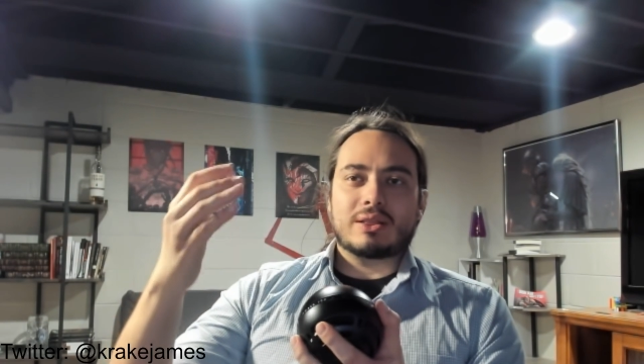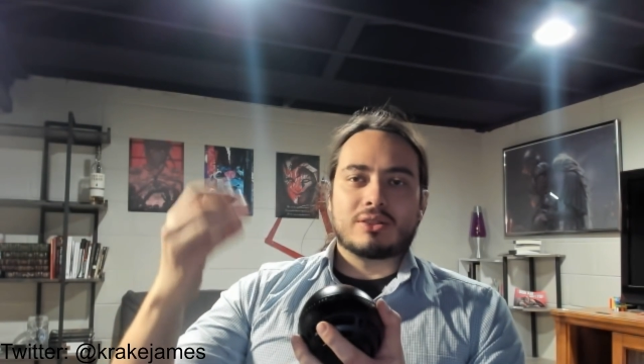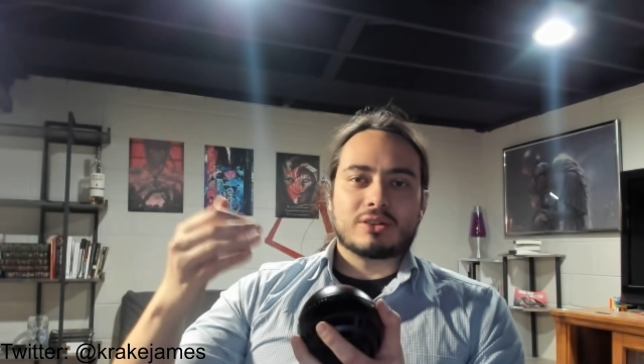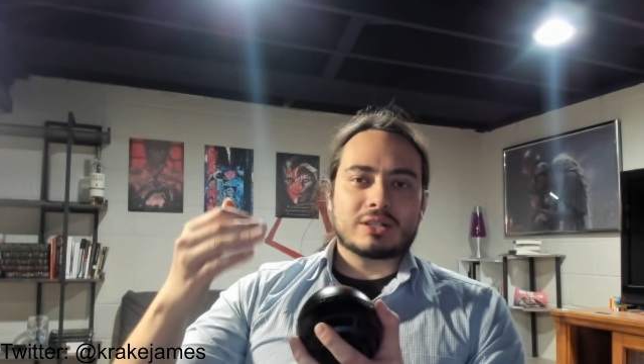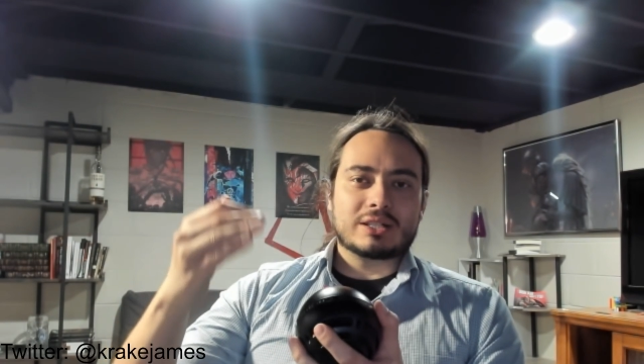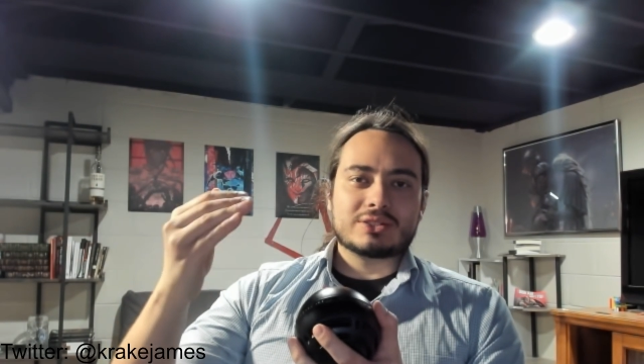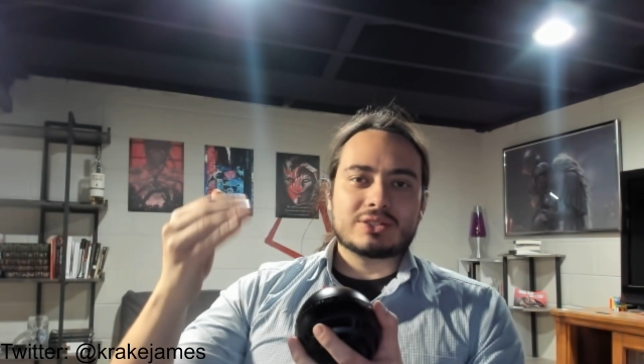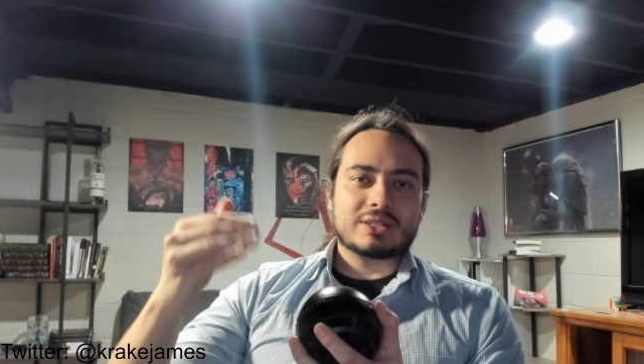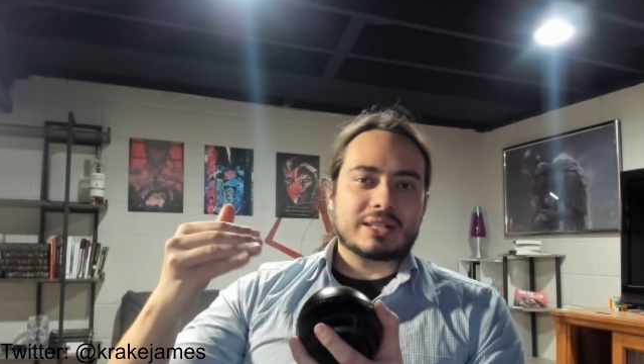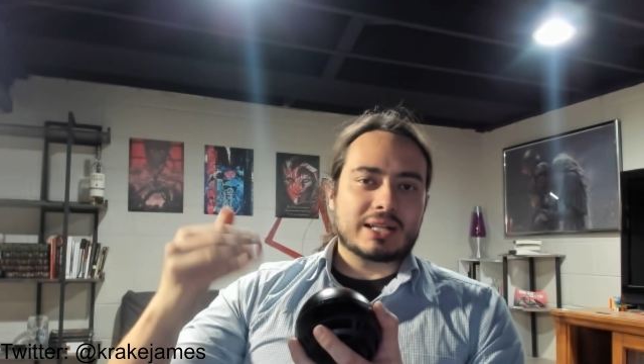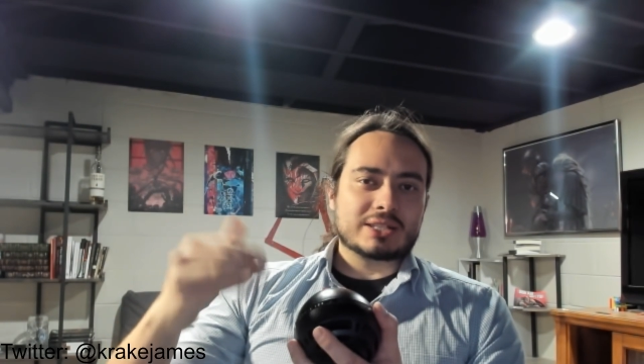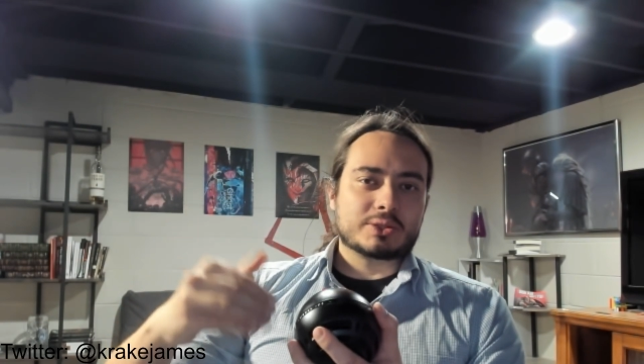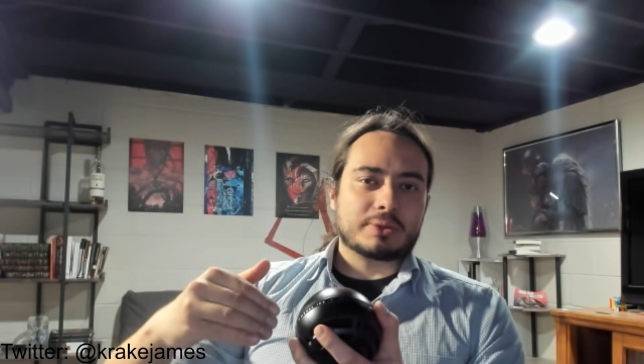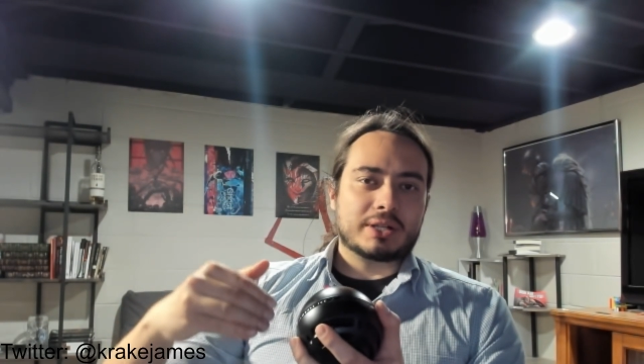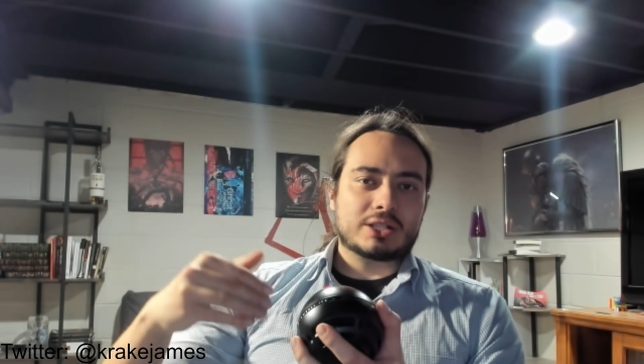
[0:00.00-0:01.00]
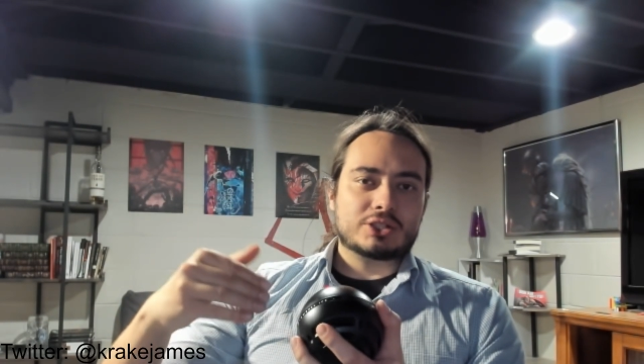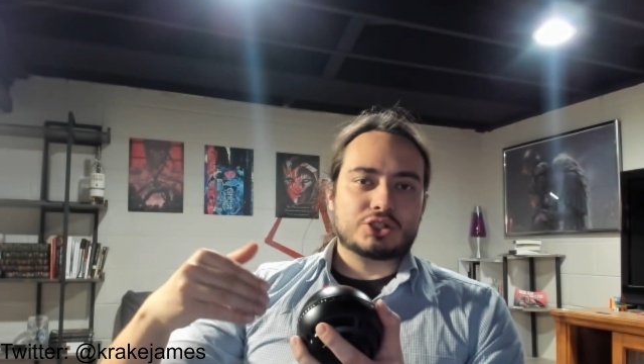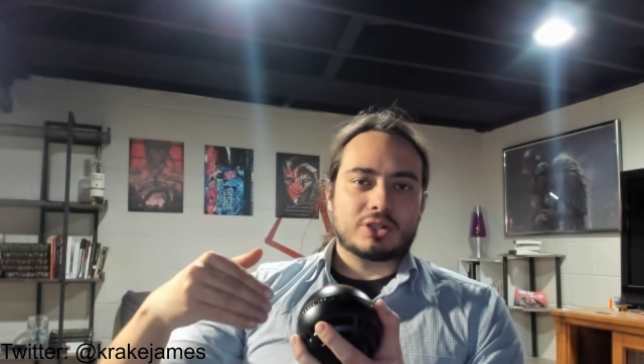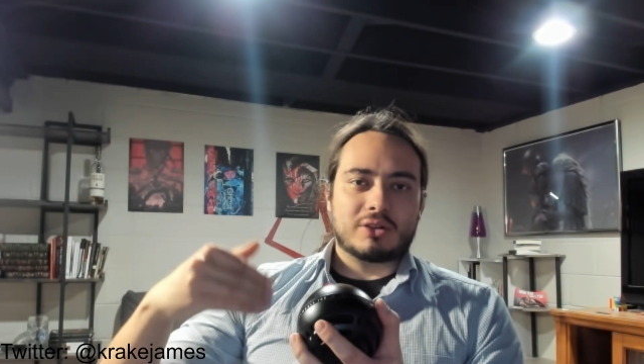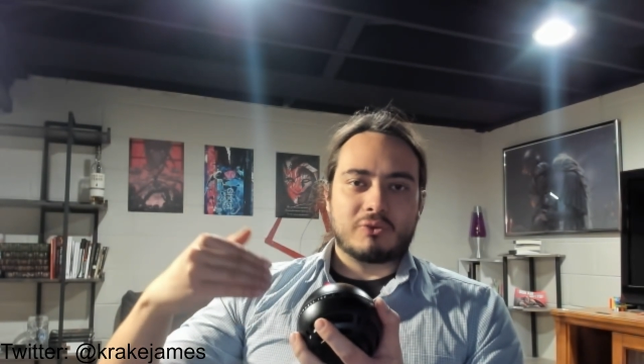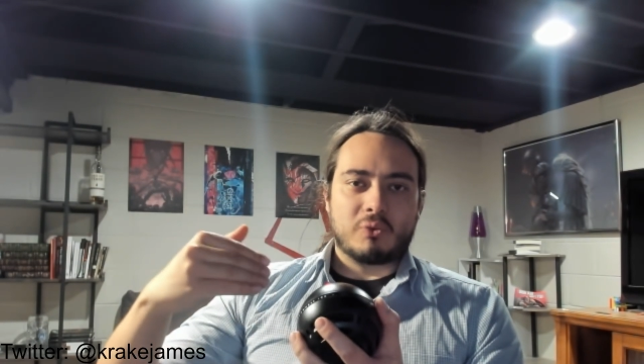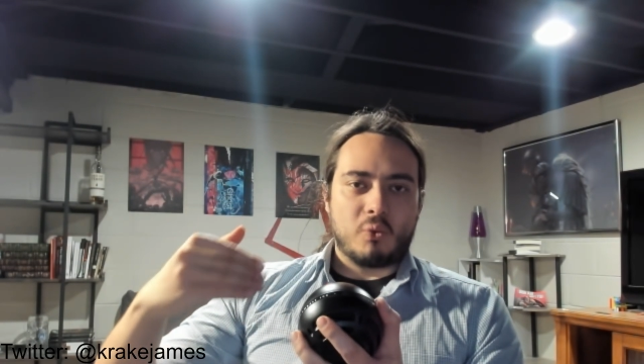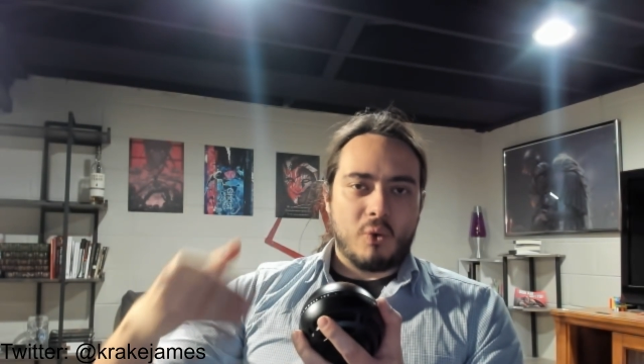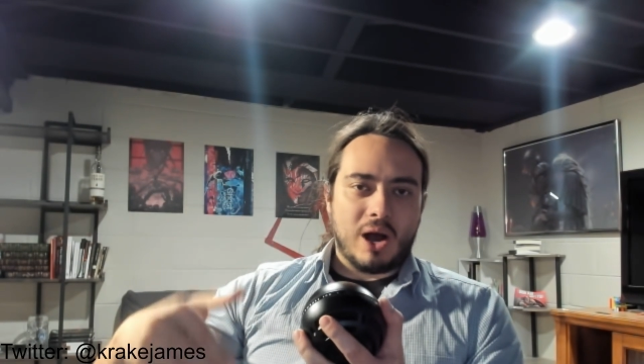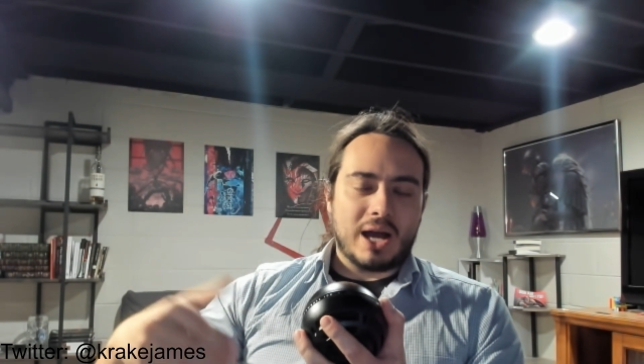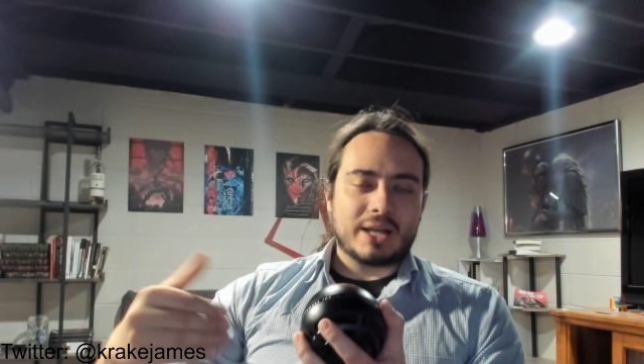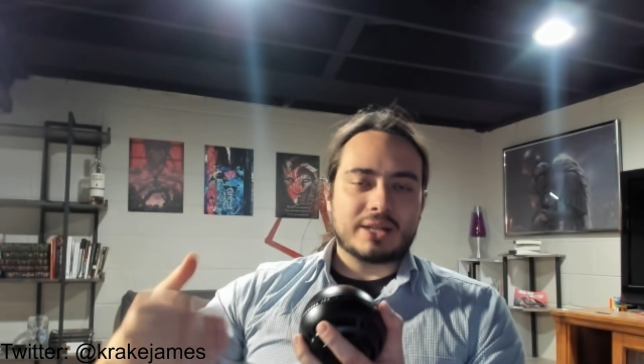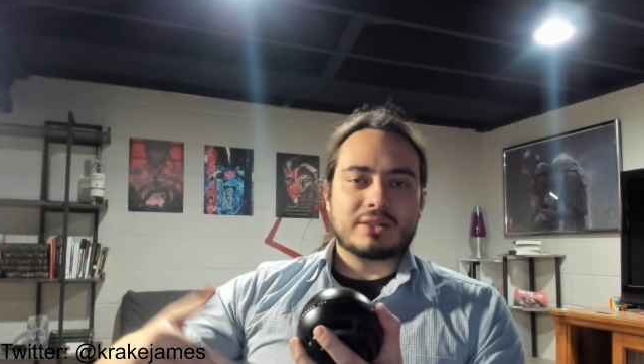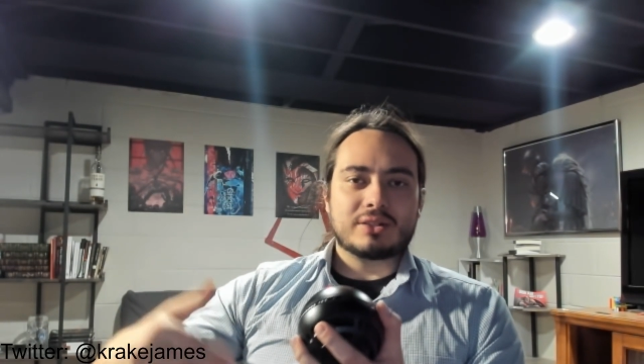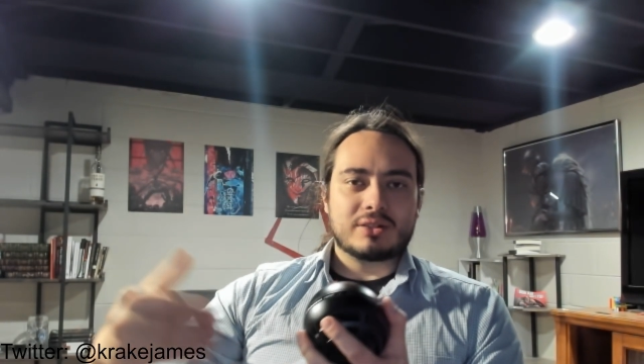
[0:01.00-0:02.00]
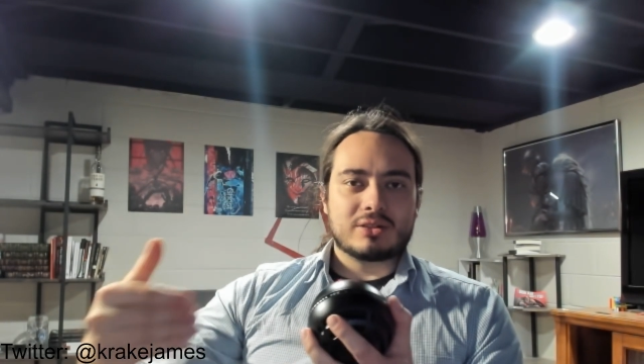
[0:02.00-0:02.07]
isn't an explanation of why did